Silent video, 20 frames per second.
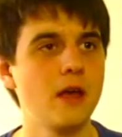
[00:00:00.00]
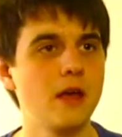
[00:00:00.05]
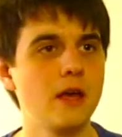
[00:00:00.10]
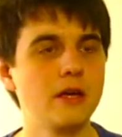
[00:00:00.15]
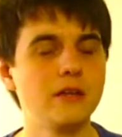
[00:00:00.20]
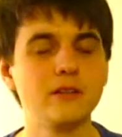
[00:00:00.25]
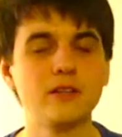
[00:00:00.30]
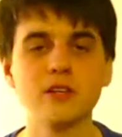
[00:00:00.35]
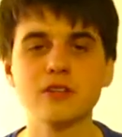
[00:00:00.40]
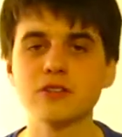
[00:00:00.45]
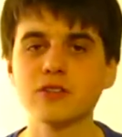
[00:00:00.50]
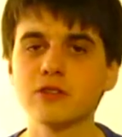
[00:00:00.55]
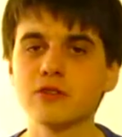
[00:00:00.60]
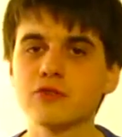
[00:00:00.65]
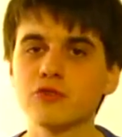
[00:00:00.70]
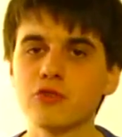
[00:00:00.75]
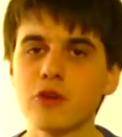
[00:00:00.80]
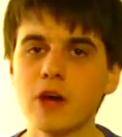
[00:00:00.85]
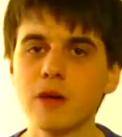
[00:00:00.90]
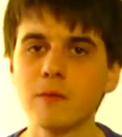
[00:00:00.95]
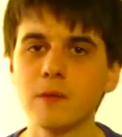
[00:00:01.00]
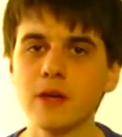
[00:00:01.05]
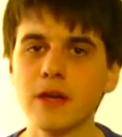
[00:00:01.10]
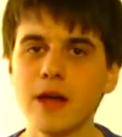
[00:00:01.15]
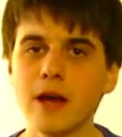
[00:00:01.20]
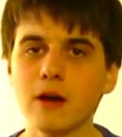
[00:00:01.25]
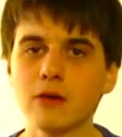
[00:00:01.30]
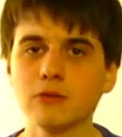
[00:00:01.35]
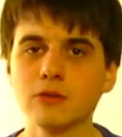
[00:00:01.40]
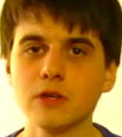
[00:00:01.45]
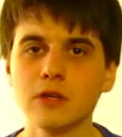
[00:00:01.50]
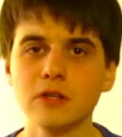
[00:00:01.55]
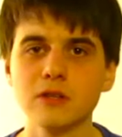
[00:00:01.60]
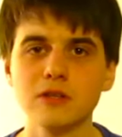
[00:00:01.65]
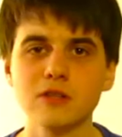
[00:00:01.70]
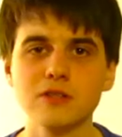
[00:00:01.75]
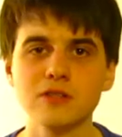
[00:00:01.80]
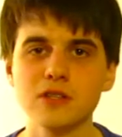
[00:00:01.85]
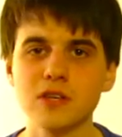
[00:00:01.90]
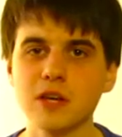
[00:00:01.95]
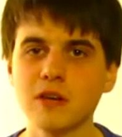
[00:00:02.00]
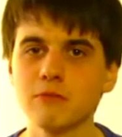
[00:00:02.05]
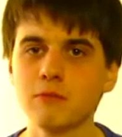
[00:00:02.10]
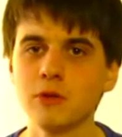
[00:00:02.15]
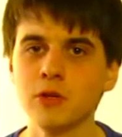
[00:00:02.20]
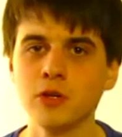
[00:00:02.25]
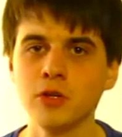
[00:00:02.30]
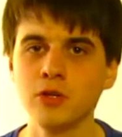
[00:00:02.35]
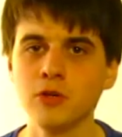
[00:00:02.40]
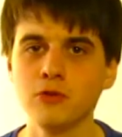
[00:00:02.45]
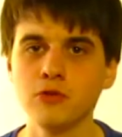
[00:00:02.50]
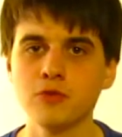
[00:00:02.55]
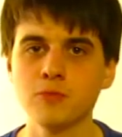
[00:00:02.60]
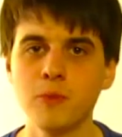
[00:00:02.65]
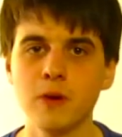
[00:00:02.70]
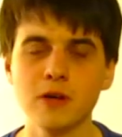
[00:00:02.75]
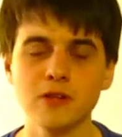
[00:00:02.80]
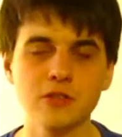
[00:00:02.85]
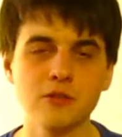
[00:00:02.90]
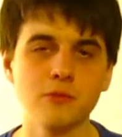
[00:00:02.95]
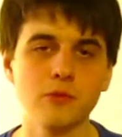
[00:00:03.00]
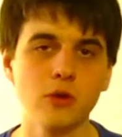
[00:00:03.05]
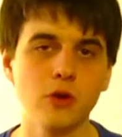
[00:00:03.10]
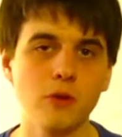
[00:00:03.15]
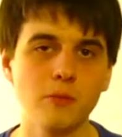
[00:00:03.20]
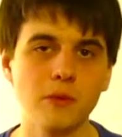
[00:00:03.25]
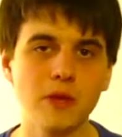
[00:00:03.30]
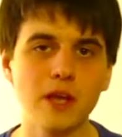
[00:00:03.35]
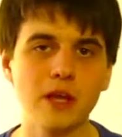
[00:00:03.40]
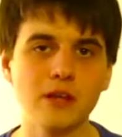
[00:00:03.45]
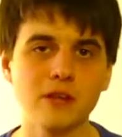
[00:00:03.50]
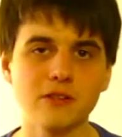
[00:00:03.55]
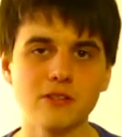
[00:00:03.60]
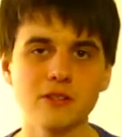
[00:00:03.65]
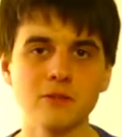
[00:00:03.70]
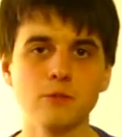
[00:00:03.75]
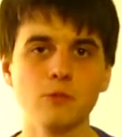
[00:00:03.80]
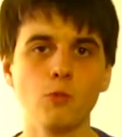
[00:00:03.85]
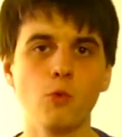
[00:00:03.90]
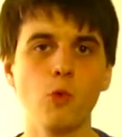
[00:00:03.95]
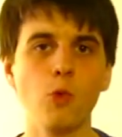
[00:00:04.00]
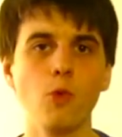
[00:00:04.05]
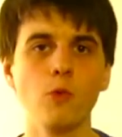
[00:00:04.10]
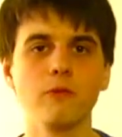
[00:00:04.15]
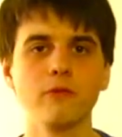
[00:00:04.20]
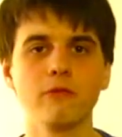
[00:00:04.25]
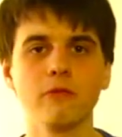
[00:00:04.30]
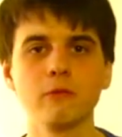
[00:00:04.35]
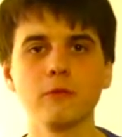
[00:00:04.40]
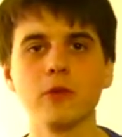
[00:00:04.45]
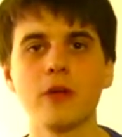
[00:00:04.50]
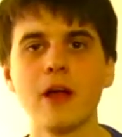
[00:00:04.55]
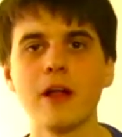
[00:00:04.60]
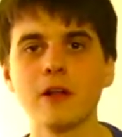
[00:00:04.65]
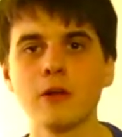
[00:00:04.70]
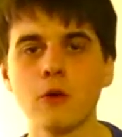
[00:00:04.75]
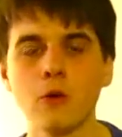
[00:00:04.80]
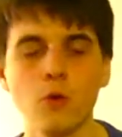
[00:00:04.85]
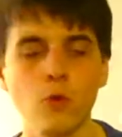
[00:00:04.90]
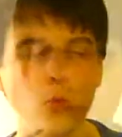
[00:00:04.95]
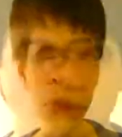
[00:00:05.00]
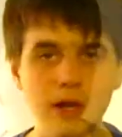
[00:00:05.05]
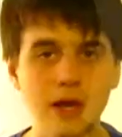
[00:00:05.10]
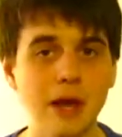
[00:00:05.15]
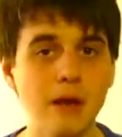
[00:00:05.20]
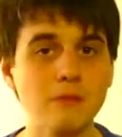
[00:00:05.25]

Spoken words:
it doesn't dry me out, it doesn't give me a huge buzz, although I'm getting some warmth from the alcohol.